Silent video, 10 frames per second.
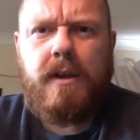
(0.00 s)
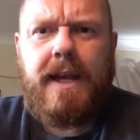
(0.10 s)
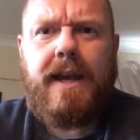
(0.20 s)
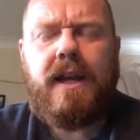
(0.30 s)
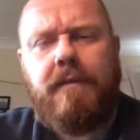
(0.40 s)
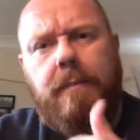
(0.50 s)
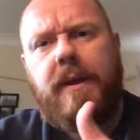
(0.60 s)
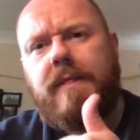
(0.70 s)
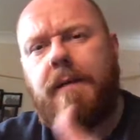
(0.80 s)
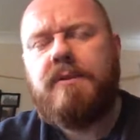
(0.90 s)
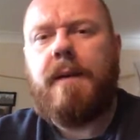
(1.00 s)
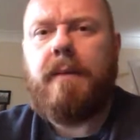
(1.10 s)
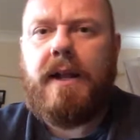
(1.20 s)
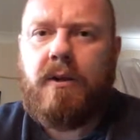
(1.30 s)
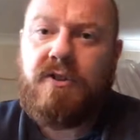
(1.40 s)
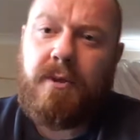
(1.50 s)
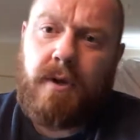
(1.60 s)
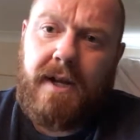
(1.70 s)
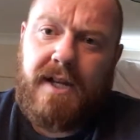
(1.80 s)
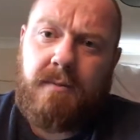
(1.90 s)
yeah, give it a big thumbs up, and I'll see you
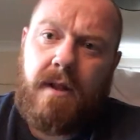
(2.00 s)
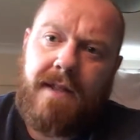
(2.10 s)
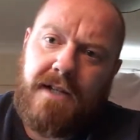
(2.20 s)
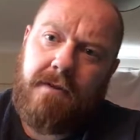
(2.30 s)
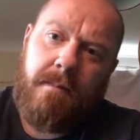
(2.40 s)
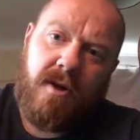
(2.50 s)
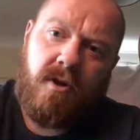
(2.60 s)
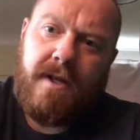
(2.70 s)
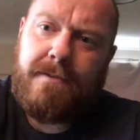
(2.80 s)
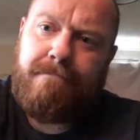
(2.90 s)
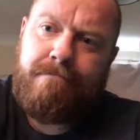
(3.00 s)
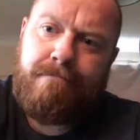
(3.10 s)
on the next one. Thanks very much, guys.